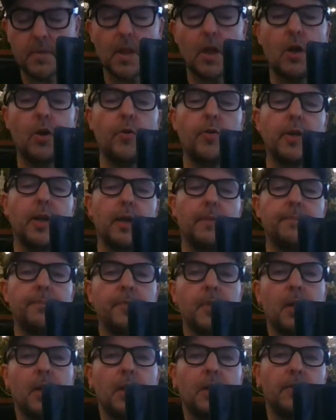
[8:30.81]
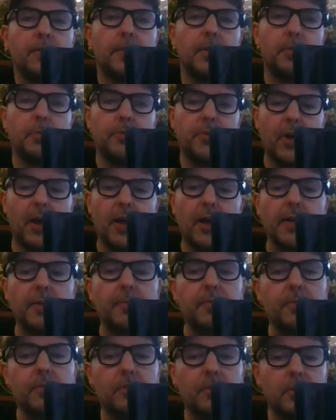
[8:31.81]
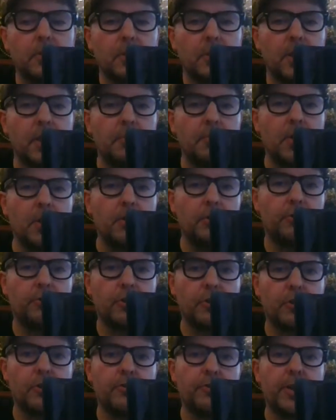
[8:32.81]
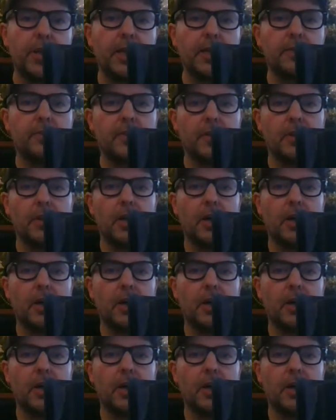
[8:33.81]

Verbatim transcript: Oh, yeah. Sometimes emotion creates